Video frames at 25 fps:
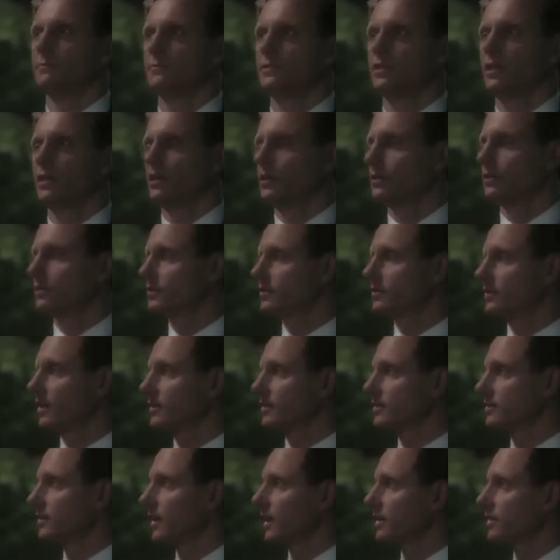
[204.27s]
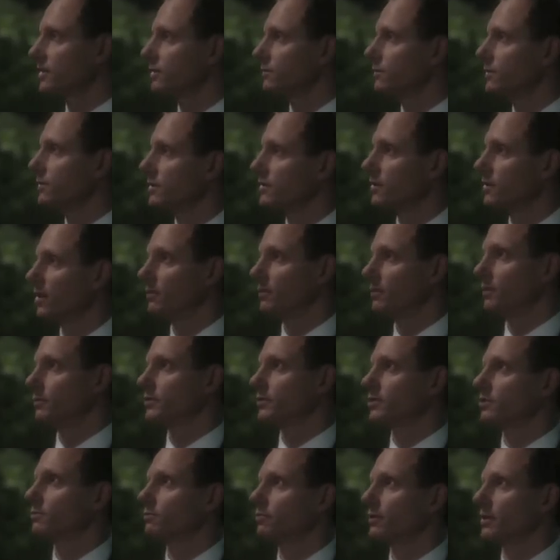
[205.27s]
See, you used to sound sexy when you called me
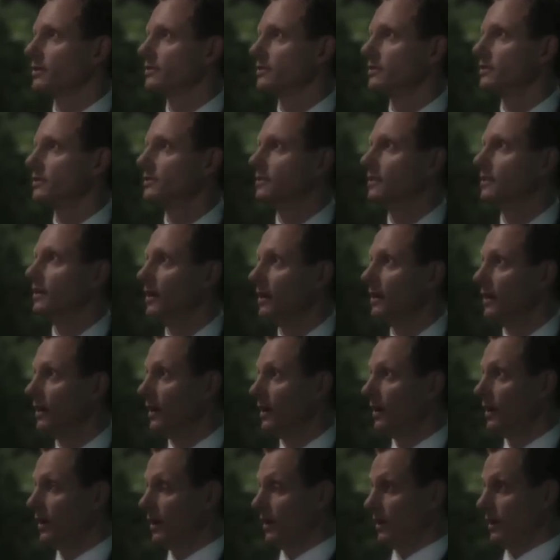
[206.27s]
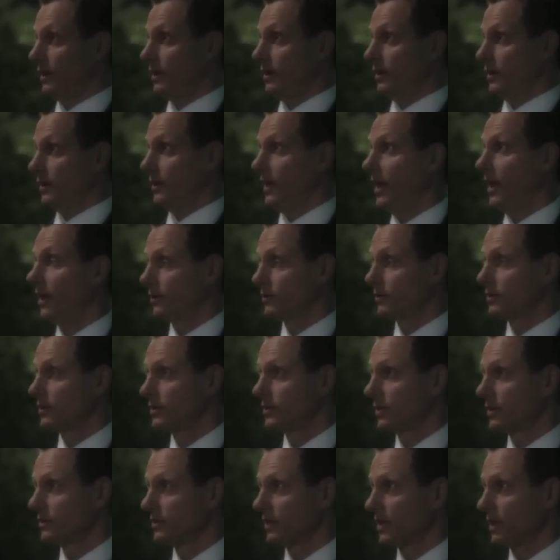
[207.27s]
Mr. President. Now it
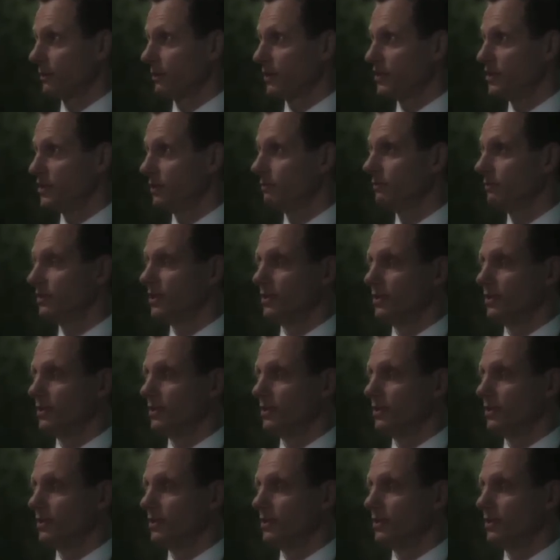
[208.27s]
just sounds like I'm a gym